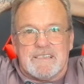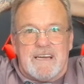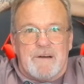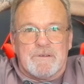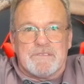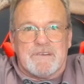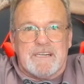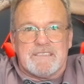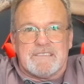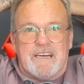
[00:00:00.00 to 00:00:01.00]
I was right
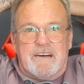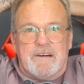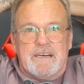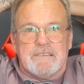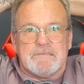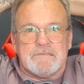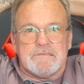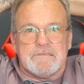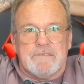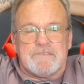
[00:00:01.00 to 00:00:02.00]
at the tail end
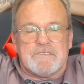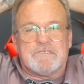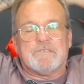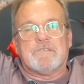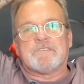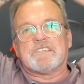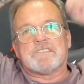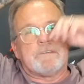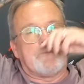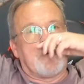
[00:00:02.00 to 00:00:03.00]
of June of
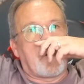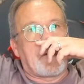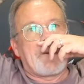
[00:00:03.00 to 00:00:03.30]
'64.